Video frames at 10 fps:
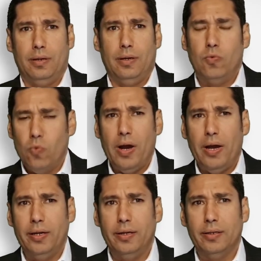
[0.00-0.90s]
And
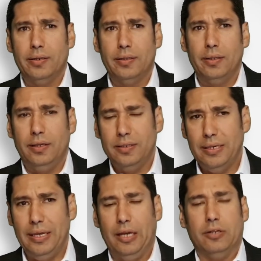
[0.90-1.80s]
why this
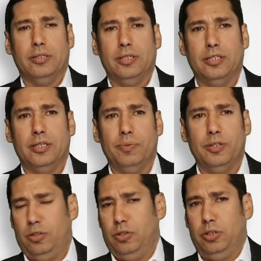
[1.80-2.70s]
ecosystem is
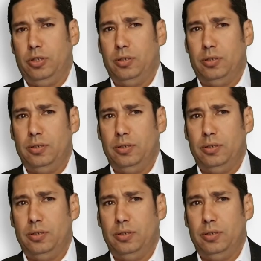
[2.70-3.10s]
such an